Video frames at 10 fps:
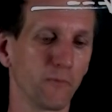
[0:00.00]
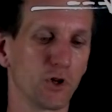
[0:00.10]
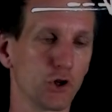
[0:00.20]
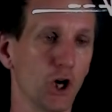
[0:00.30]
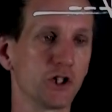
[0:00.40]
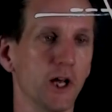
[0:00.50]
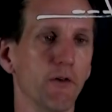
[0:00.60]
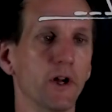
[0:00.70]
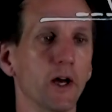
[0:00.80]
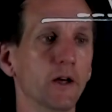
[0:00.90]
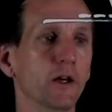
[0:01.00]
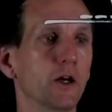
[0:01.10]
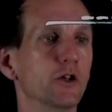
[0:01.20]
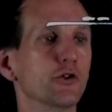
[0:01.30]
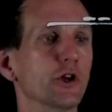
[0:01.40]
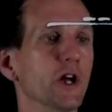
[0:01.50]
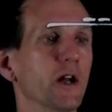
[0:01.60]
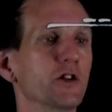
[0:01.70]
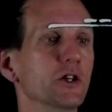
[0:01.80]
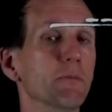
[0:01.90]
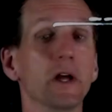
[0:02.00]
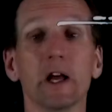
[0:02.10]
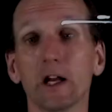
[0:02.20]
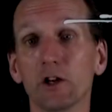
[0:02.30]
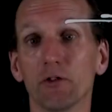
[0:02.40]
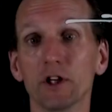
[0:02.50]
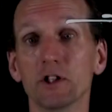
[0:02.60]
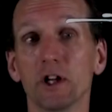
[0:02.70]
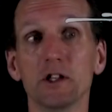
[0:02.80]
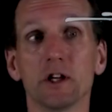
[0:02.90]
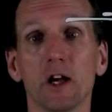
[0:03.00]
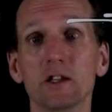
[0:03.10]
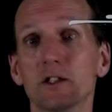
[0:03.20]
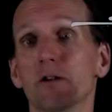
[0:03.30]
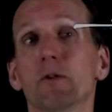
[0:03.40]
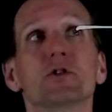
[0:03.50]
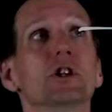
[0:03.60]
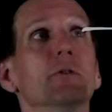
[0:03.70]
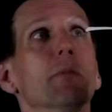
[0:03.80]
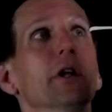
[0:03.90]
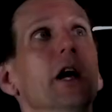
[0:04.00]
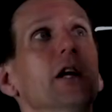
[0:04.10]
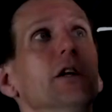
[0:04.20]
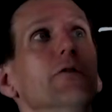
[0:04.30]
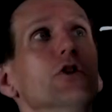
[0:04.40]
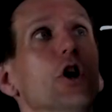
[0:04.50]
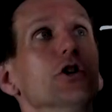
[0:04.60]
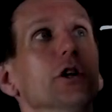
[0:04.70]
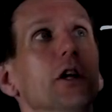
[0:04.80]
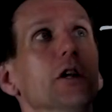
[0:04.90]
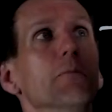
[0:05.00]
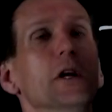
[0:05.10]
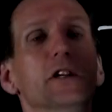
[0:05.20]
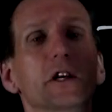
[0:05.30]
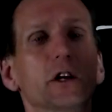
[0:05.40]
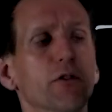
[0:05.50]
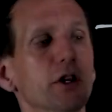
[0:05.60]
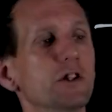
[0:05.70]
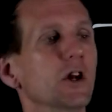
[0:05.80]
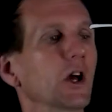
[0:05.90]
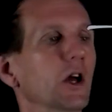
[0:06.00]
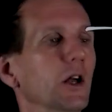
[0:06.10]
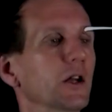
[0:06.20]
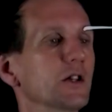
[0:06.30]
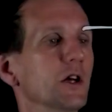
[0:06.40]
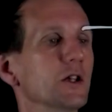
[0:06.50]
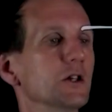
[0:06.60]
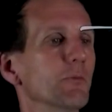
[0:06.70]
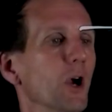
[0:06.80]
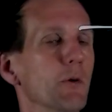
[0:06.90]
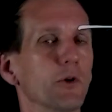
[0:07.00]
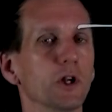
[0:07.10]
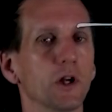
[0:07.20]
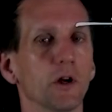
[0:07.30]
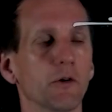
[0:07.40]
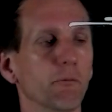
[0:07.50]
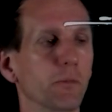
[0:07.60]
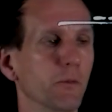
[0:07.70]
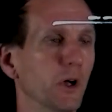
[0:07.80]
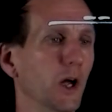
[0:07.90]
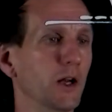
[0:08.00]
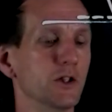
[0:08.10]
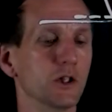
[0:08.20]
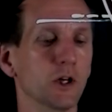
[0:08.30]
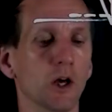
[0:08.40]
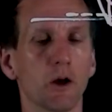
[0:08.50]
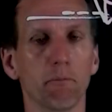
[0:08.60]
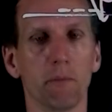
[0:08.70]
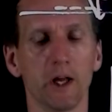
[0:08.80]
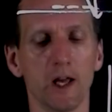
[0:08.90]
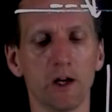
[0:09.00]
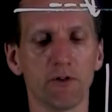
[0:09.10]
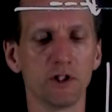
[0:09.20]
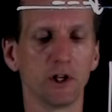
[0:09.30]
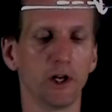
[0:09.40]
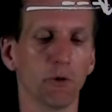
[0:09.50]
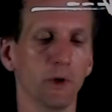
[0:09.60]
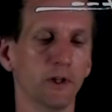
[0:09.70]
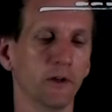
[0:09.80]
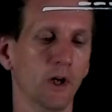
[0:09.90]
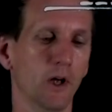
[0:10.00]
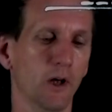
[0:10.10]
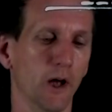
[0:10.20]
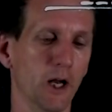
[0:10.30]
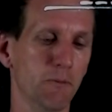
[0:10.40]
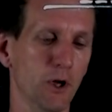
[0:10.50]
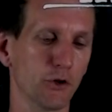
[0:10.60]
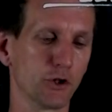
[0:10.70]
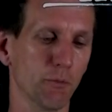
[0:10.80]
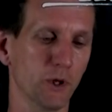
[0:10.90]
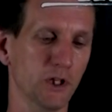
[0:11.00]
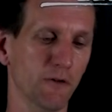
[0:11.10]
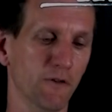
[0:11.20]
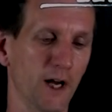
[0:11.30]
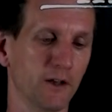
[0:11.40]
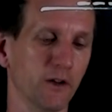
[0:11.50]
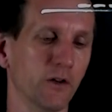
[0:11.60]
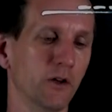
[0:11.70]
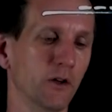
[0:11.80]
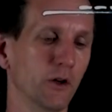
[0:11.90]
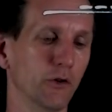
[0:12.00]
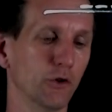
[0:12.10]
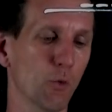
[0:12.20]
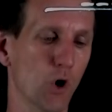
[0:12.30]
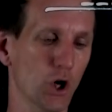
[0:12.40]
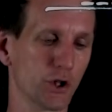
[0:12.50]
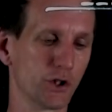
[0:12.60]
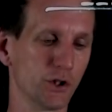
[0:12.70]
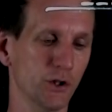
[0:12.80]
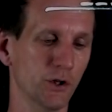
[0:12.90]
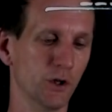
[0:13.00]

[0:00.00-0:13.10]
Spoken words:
charged area, so the energy may increase in this case, and we've seen a negative charging that it may decrease. In this case, the primary energy may increase a little bit, and it may also be deflected towards